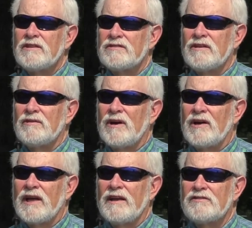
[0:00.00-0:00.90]
So
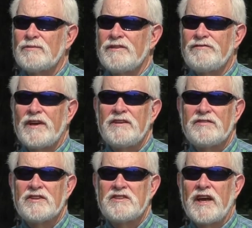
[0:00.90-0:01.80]
uh, as we face
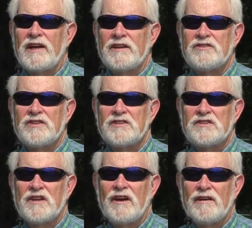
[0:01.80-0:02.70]
the
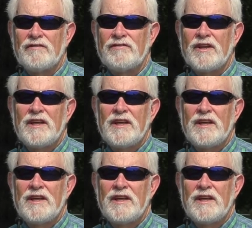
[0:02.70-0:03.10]
challenges of